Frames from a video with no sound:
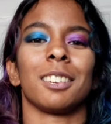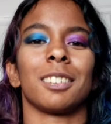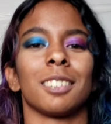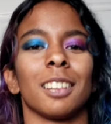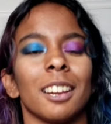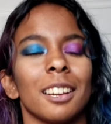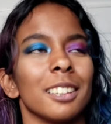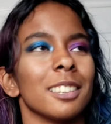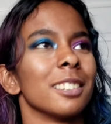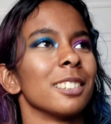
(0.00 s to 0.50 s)

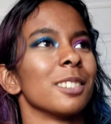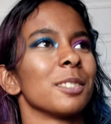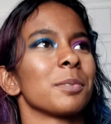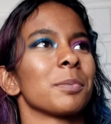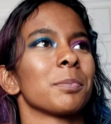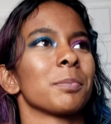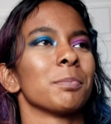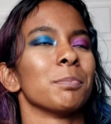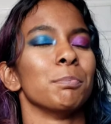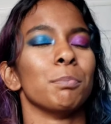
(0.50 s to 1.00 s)
like
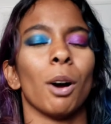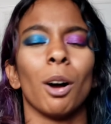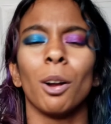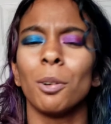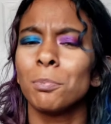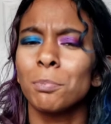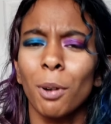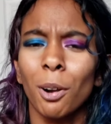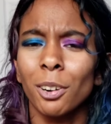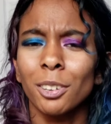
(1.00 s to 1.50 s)

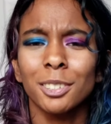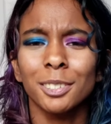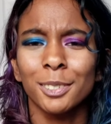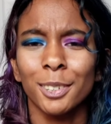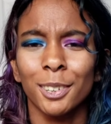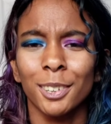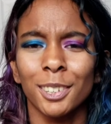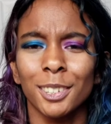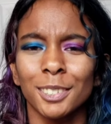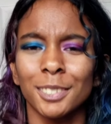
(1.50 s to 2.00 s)
Bont Park
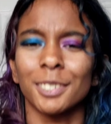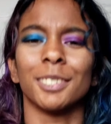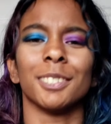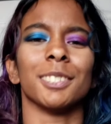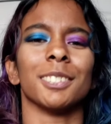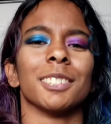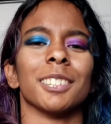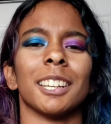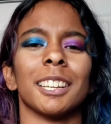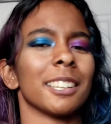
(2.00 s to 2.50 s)
Stars
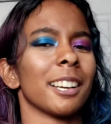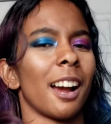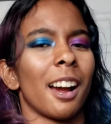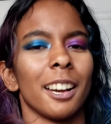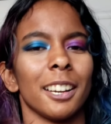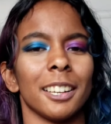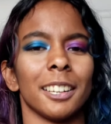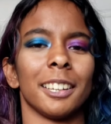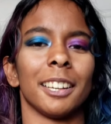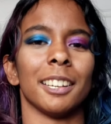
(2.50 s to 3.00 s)
or like
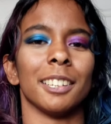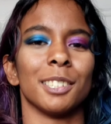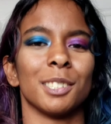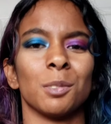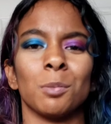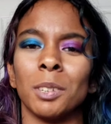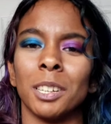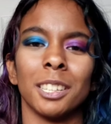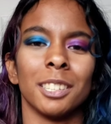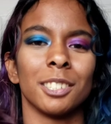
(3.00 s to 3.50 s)
Kai
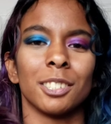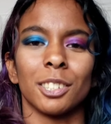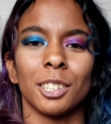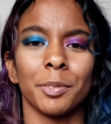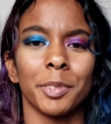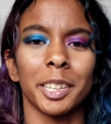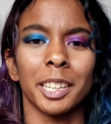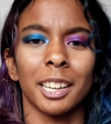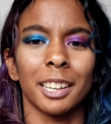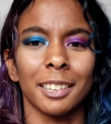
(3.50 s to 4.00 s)
Kismet or
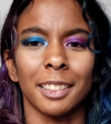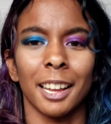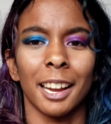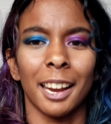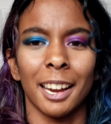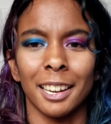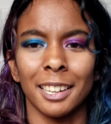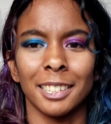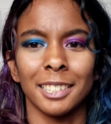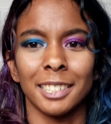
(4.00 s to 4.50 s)
even like
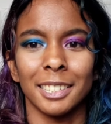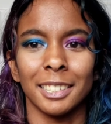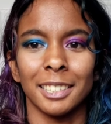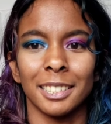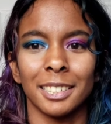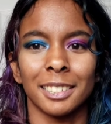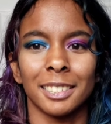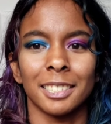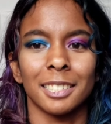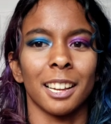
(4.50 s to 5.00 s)
the
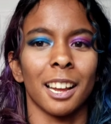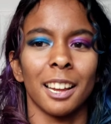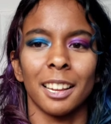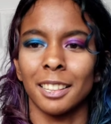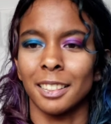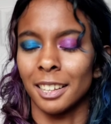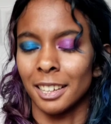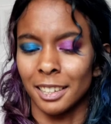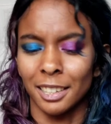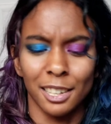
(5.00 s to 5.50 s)
Antiques. I
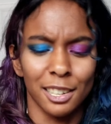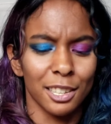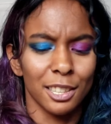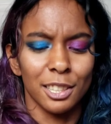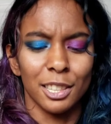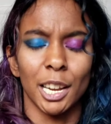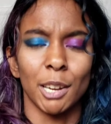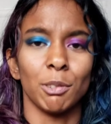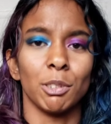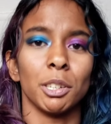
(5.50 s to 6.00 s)
think
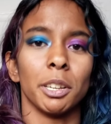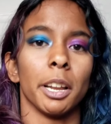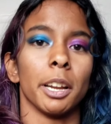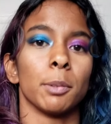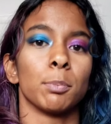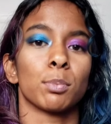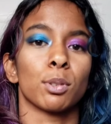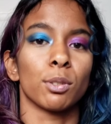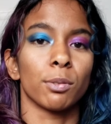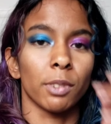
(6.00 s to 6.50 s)
they would
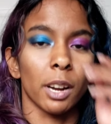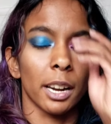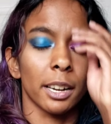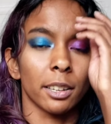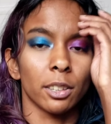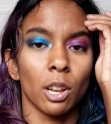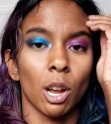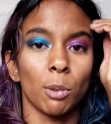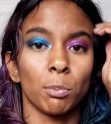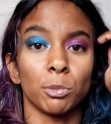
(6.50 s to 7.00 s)
like provide a
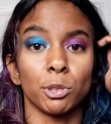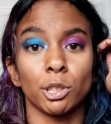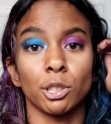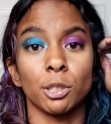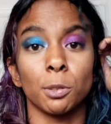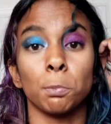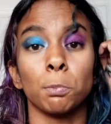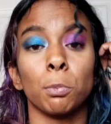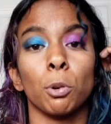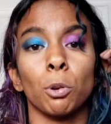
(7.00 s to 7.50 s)
lot more
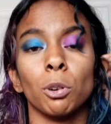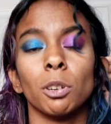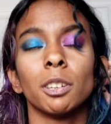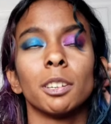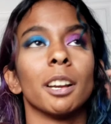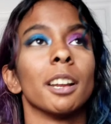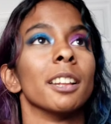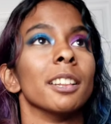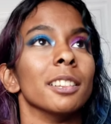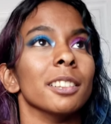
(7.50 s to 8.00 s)

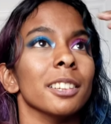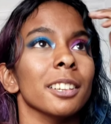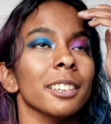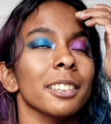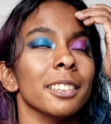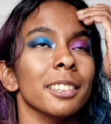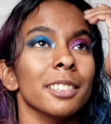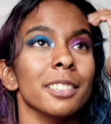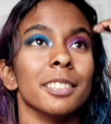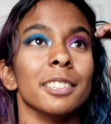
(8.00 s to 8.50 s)
support, and
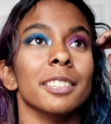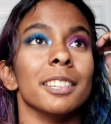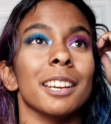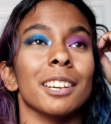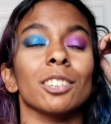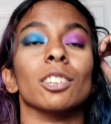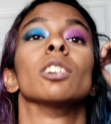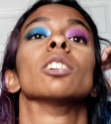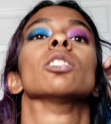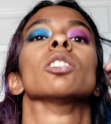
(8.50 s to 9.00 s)

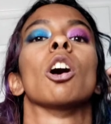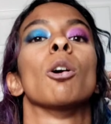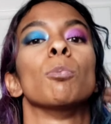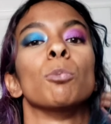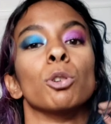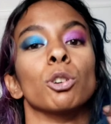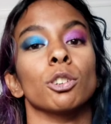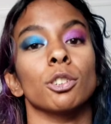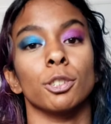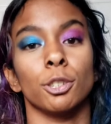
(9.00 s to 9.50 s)
they're a lot
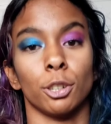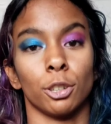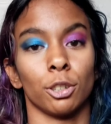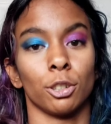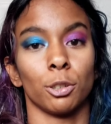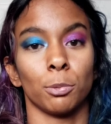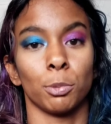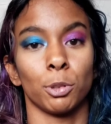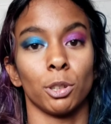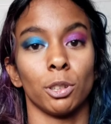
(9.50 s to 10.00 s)
more
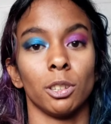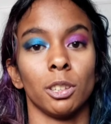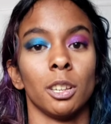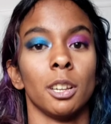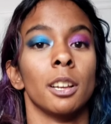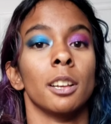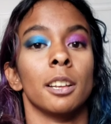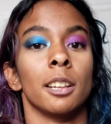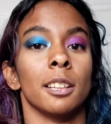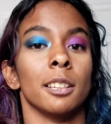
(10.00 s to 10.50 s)
durable
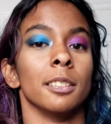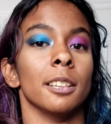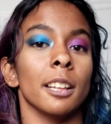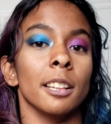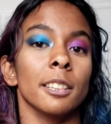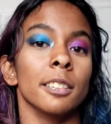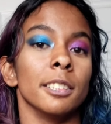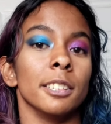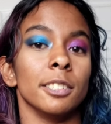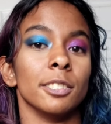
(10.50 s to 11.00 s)

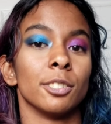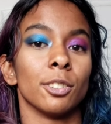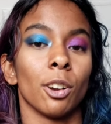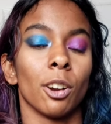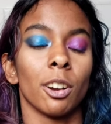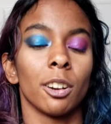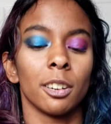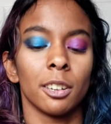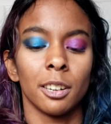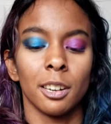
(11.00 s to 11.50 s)
than these
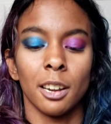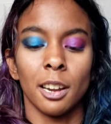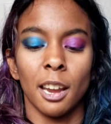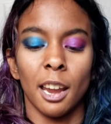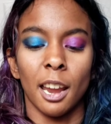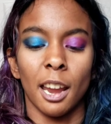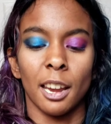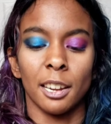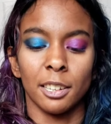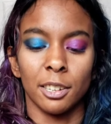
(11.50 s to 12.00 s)
are.
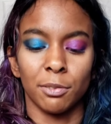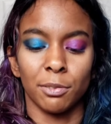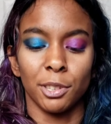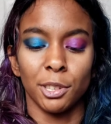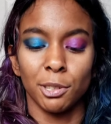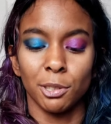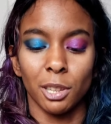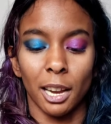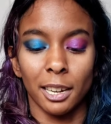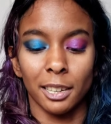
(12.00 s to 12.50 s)
And if you
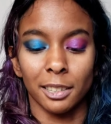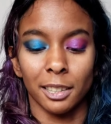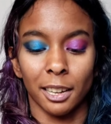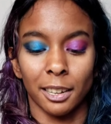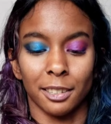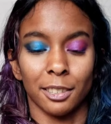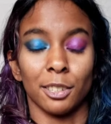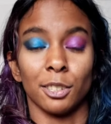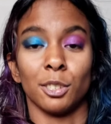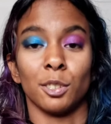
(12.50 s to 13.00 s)
like
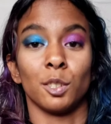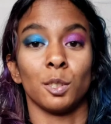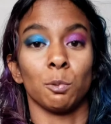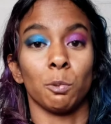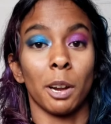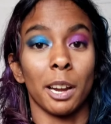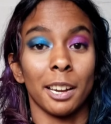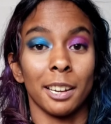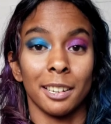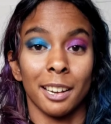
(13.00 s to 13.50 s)
the
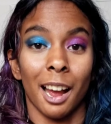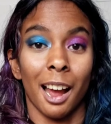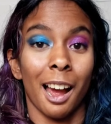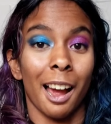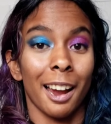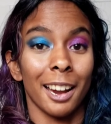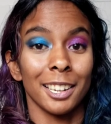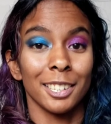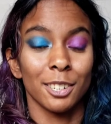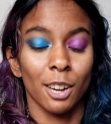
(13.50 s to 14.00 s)
suede
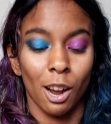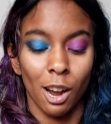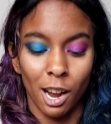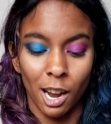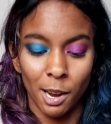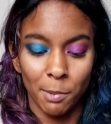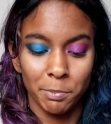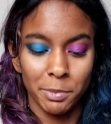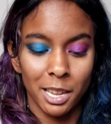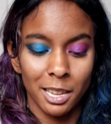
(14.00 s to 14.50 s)
high
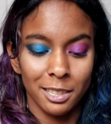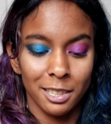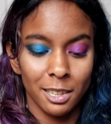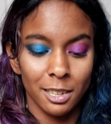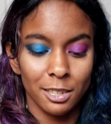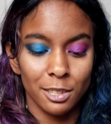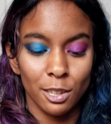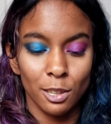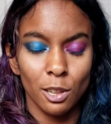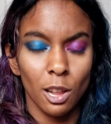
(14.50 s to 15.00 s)
top that
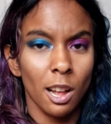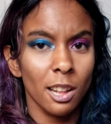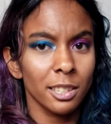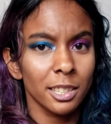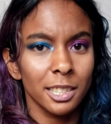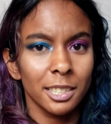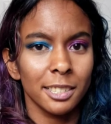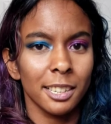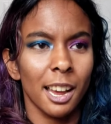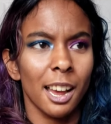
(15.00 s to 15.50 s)
like the
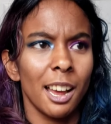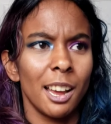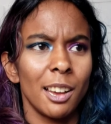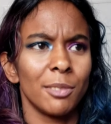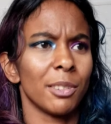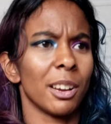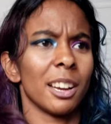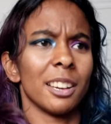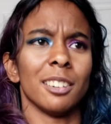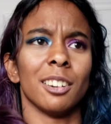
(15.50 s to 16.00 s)
Lollies have,
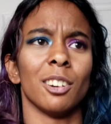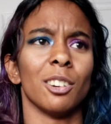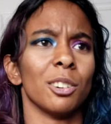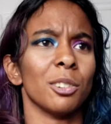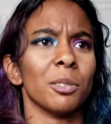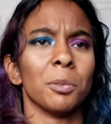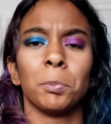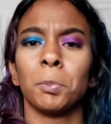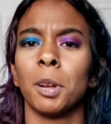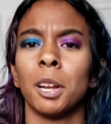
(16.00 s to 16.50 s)
I
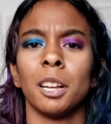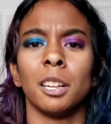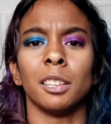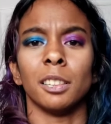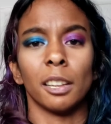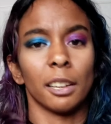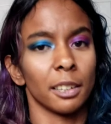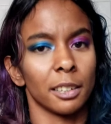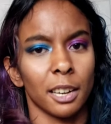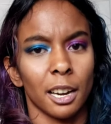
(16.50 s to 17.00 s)
know
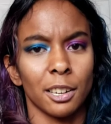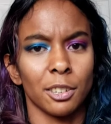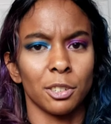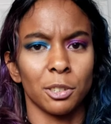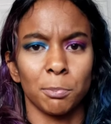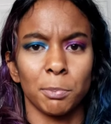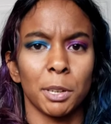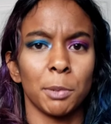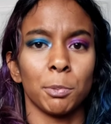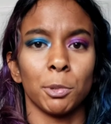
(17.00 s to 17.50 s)

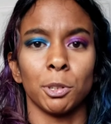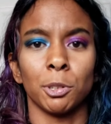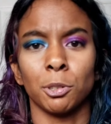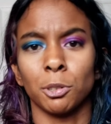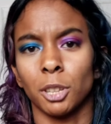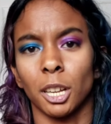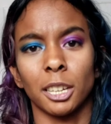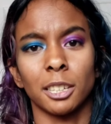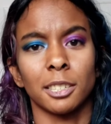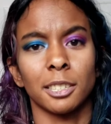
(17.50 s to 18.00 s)
people who
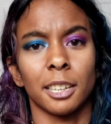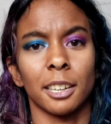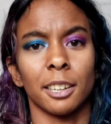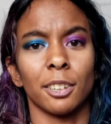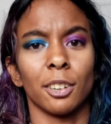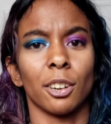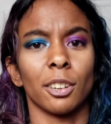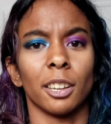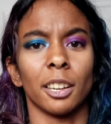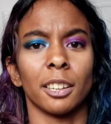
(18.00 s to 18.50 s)
like skated
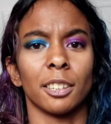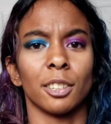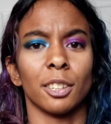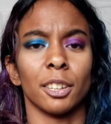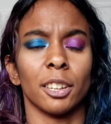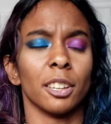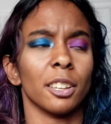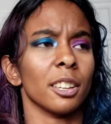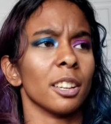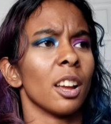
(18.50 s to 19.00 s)
on like
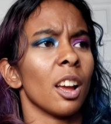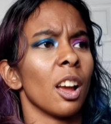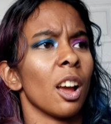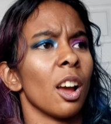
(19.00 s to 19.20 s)
the